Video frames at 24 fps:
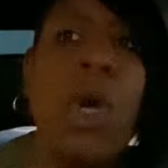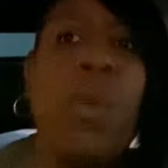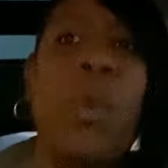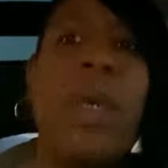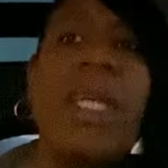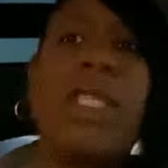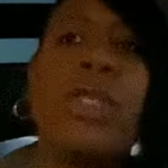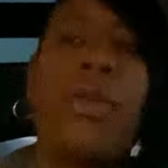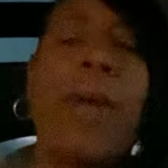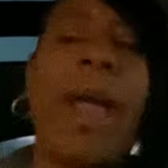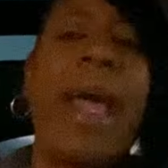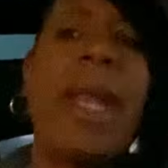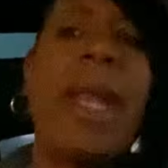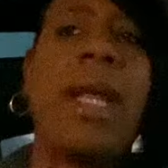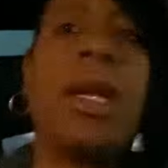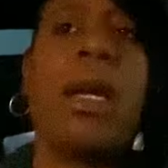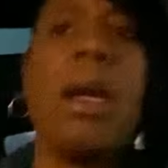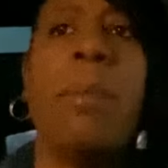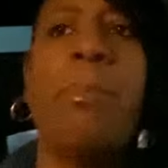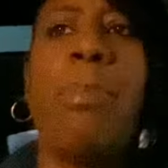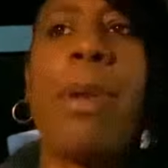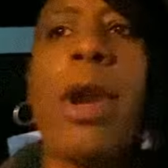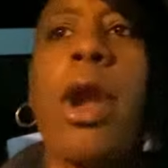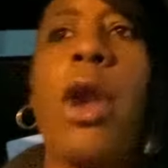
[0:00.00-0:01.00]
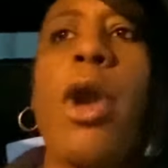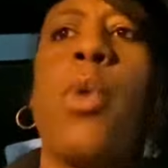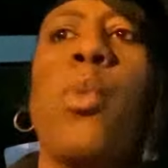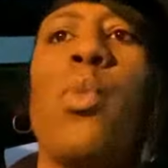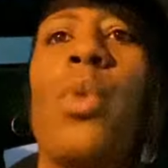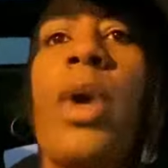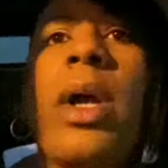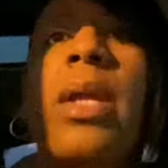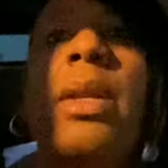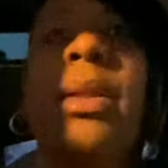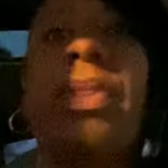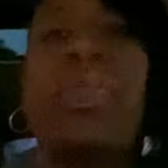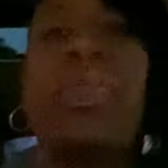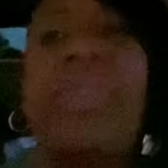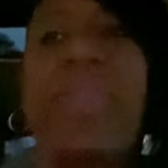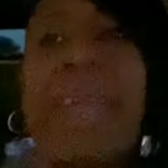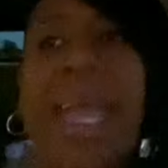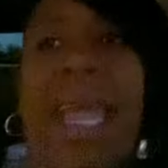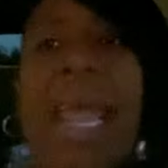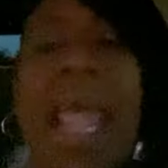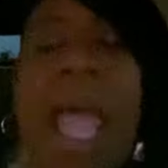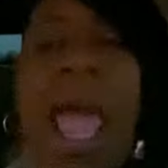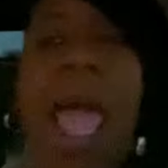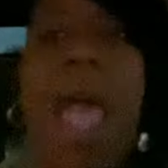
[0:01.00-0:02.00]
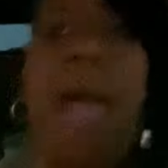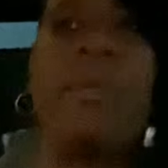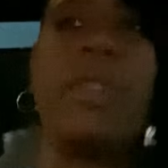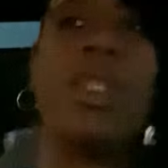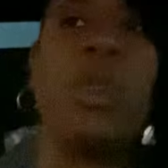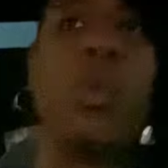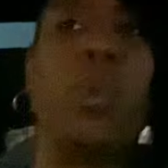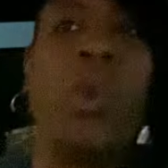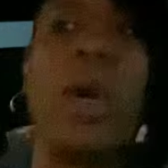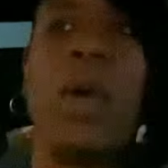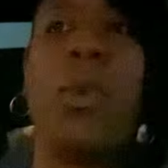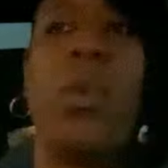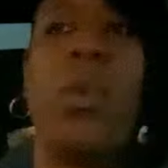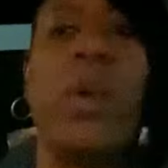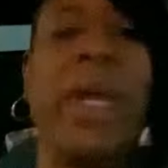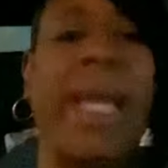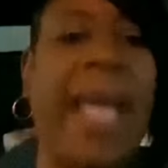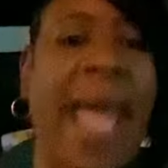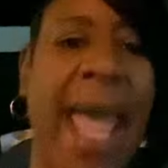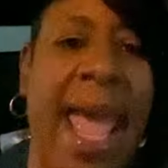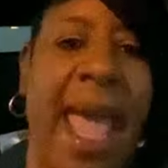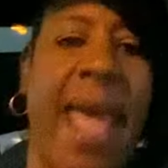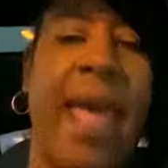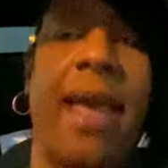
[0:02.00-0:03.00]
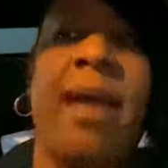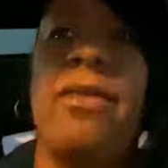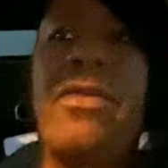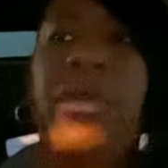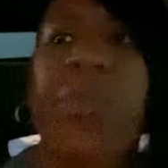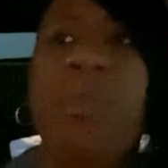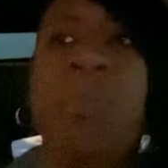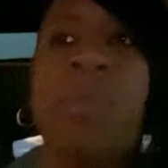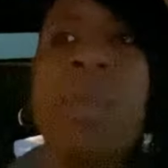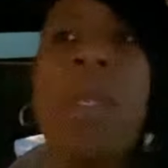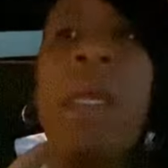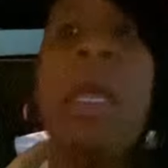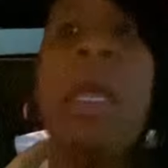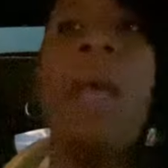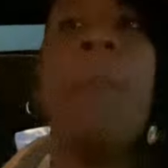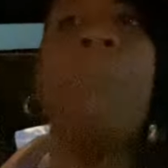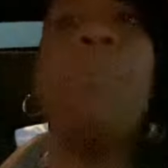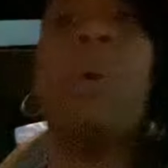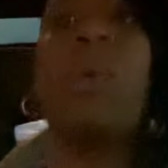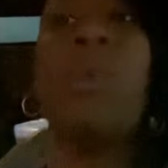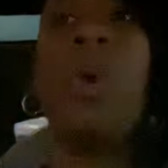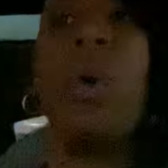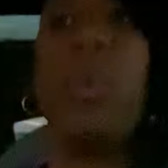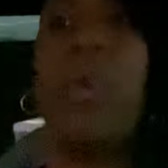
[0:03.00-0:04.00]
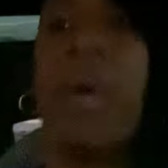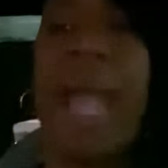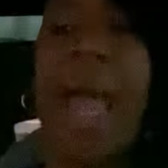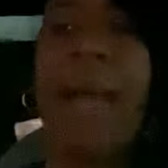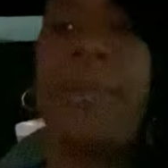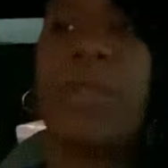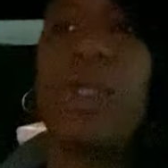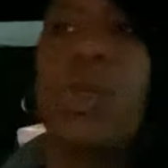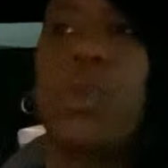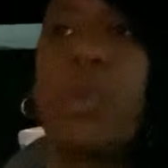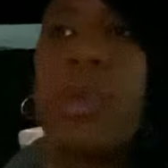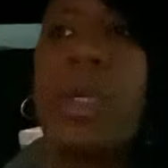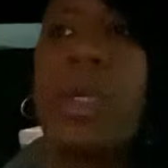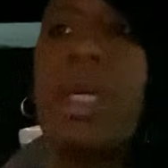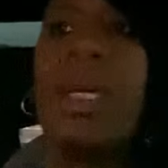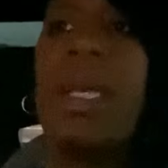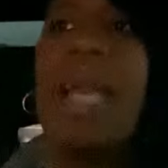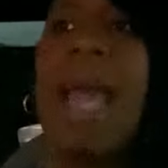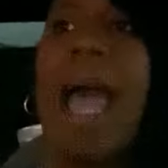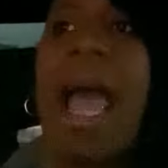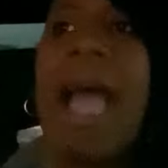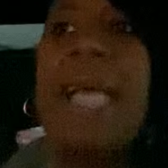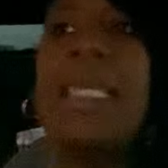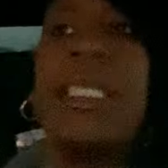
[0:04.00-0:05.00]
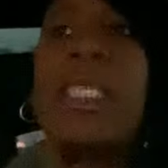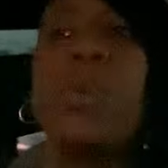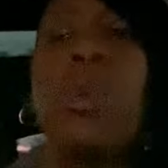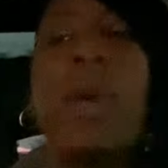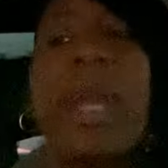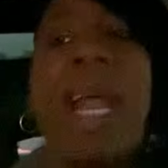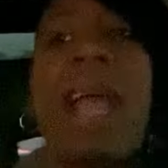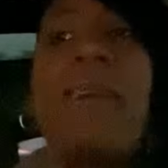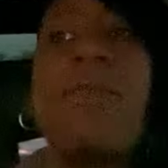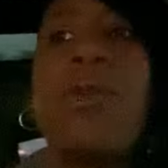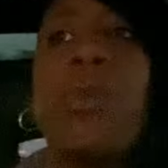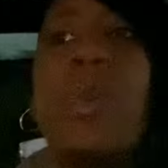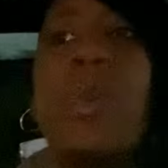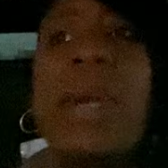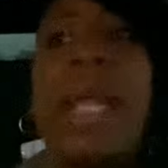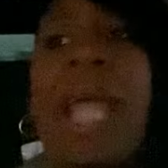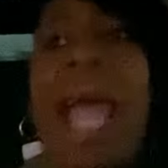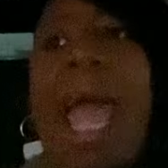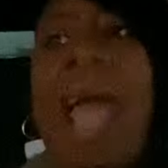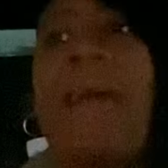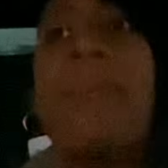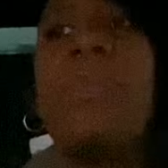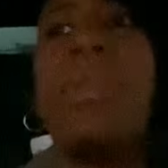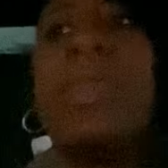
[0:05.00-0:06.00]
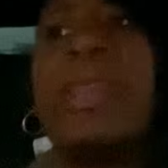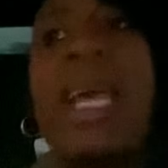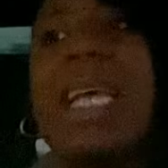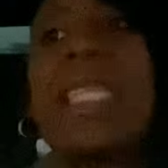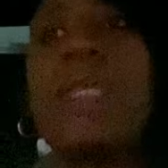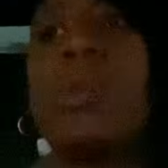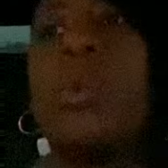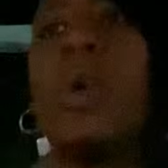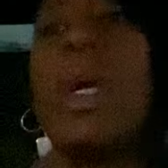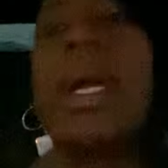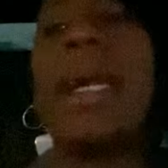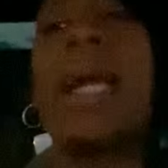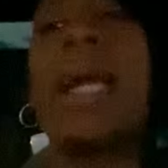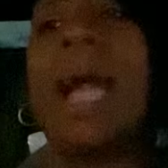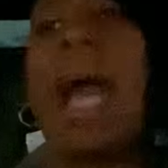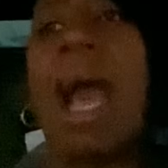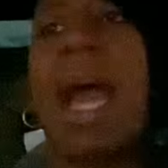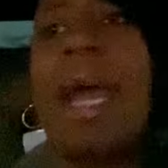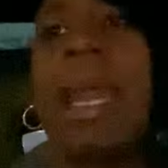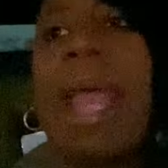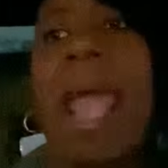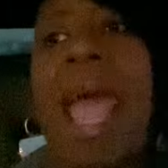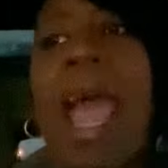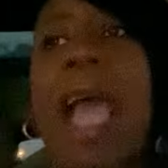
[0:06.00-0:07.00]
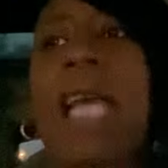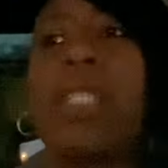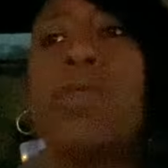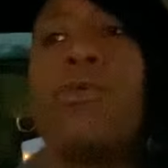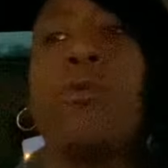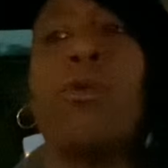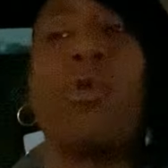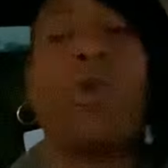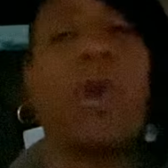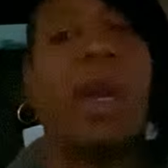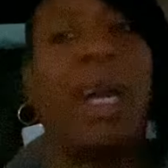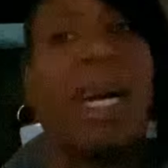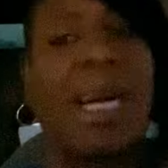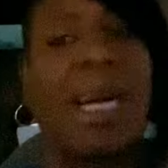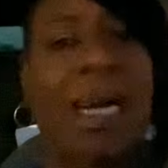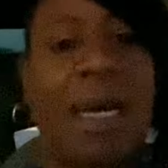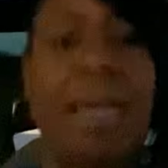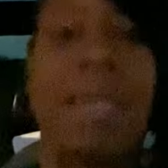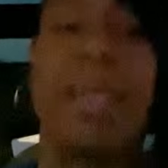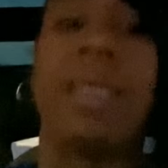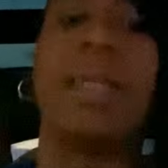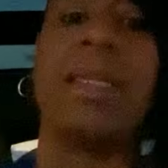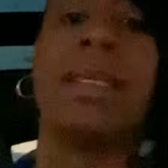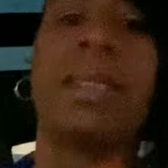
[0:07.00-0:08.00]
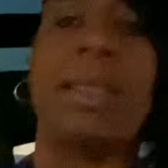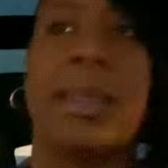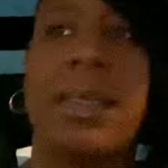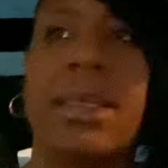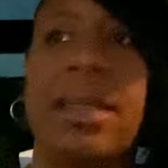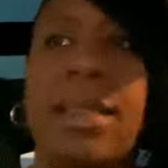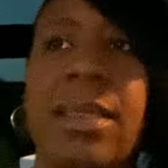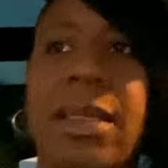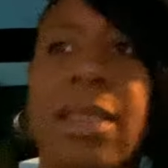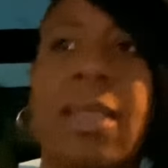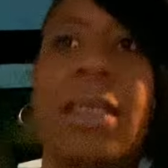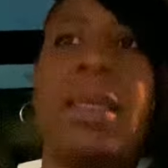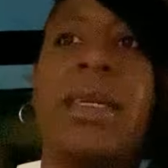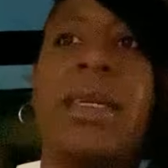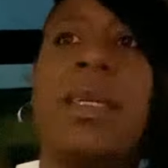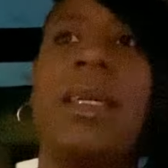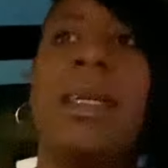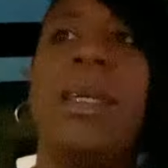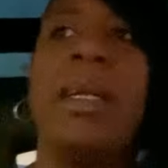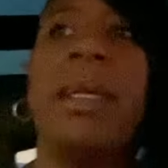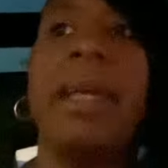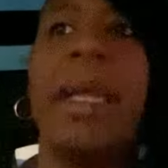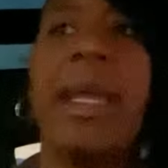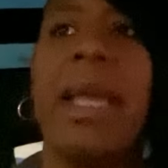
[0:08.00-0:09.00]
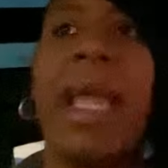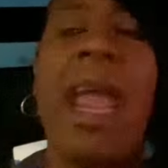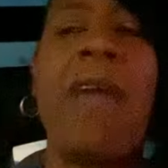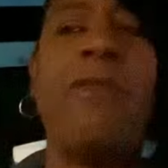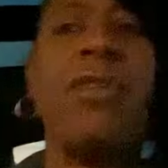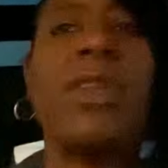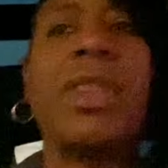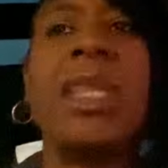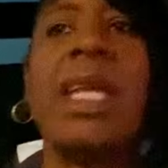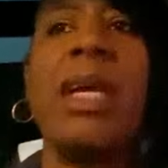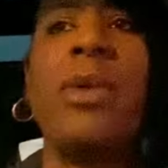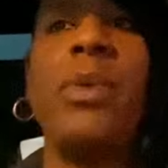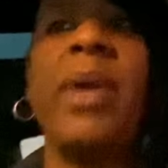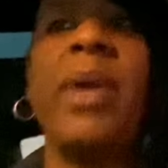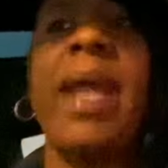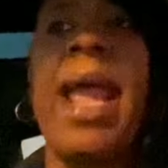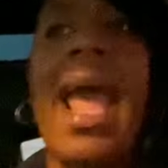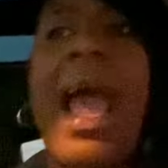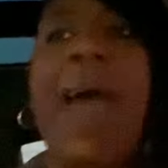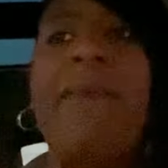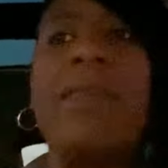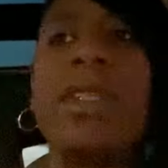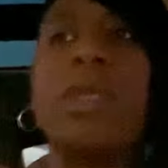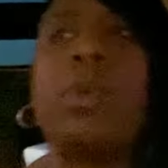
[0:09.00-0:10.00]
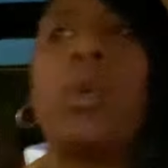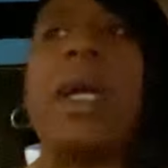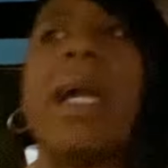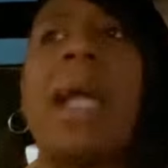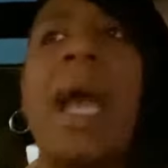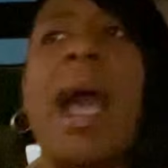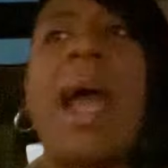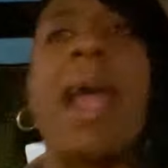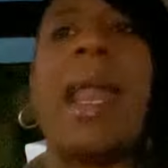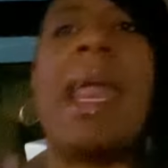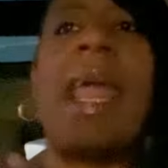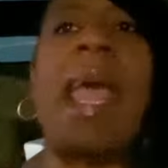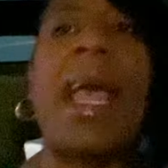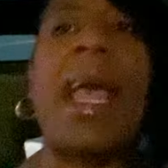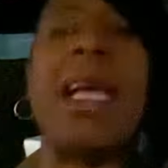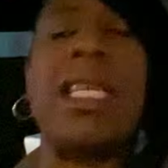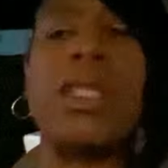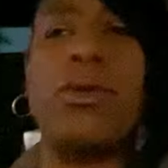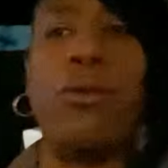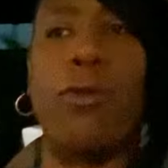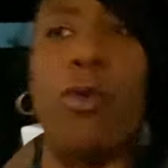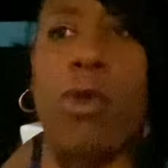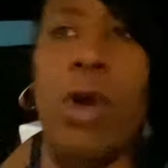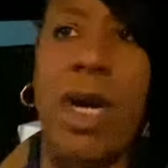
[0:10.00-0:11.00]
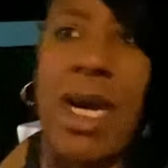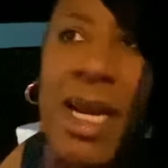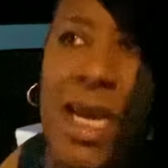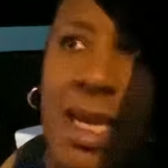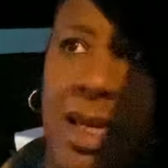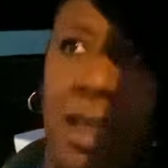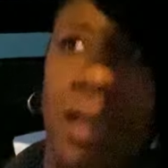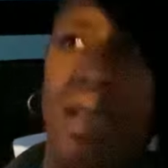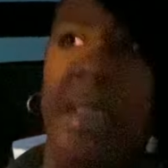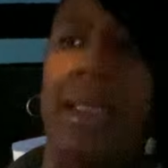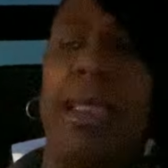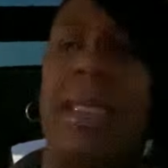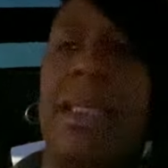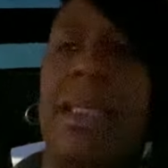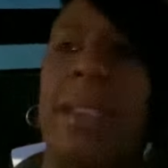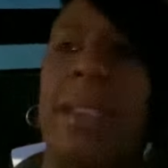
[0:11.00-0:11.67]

We trying to compare what they have to what we have. But what we have to realize is whatever we have, that's what God has for us. Everything we have is what God has for us.